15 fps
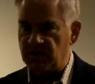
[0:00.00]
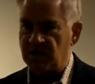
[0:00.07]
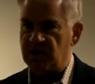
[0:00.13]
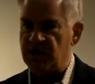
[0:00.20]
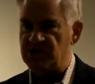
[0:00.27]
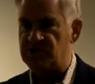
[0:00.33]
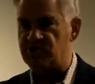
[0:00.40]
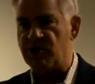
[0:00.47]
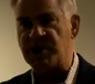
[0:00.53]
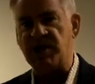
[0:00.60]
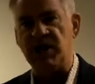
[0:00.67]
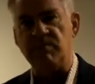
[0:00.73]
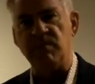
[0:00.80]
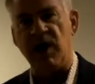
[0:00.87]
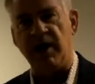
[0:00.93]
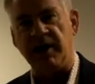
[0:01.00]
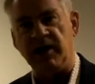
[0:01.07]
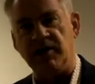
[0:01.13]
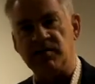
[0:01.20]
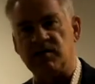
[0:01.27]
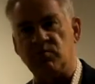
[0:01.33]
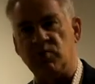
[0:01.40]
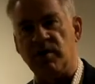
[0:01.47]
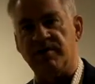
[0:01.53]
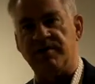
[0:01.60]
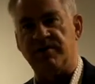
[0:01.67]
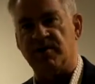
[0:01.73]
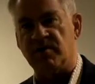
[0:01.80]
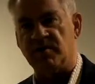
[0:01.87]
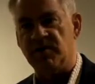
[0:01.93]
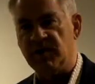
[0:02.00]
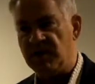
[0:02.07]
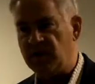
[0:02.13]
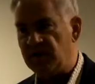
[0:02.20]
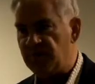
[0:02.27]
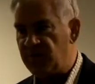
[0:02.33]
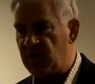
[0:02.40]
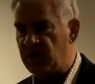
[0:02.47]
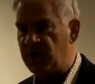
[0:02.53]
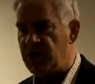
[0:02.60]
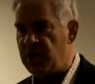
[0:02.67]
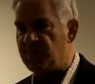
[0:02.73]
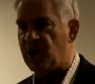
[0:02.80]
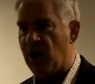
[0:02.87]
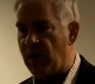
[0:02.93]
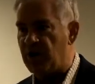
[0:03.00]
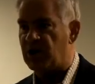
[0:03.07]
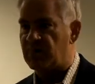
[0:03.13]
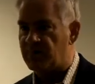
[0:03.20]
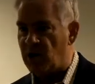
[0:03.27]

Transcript: as drinking buddies with the deep permanent